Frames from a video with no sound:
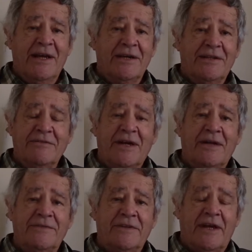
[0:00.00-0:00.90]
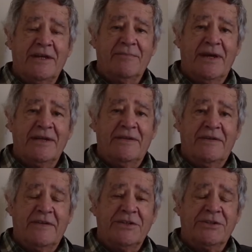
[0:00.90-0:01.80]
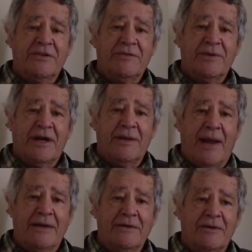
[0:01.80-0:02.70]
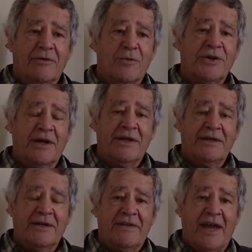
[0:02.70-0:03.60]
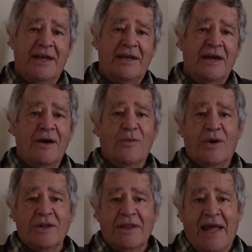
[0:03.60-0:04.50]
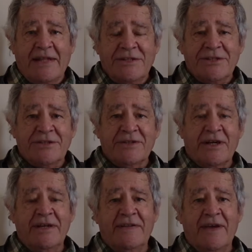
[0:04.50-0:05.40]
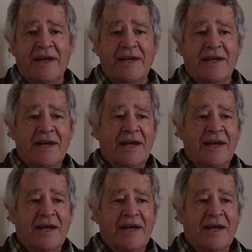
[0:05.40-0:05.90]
I don't have to make decisions when I'm out, or what I'm going to take, what lens should I take.